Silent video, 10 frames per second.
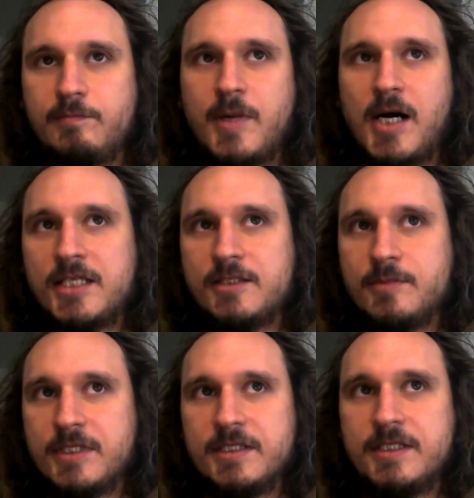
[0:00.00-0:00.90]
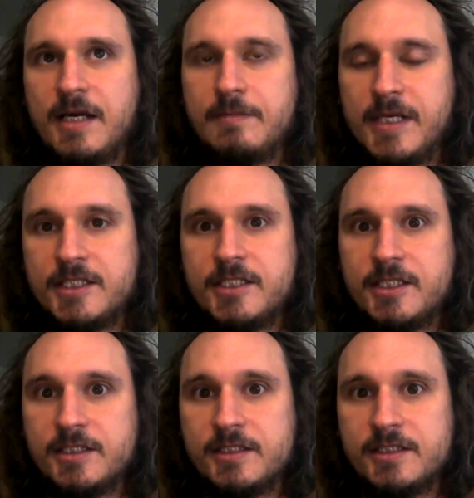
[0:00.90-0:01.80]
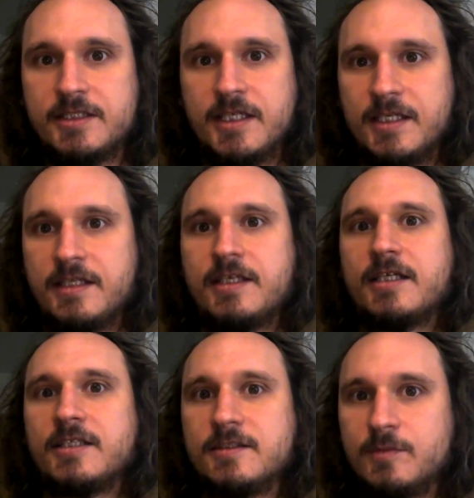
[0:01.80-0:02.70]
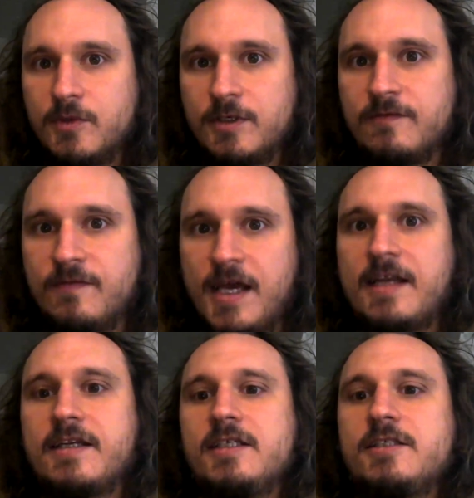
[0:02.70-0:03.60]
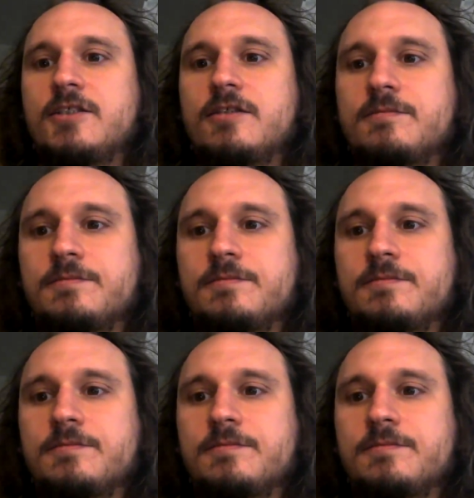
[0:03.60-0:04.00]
possibly dimensions and things more of that nature.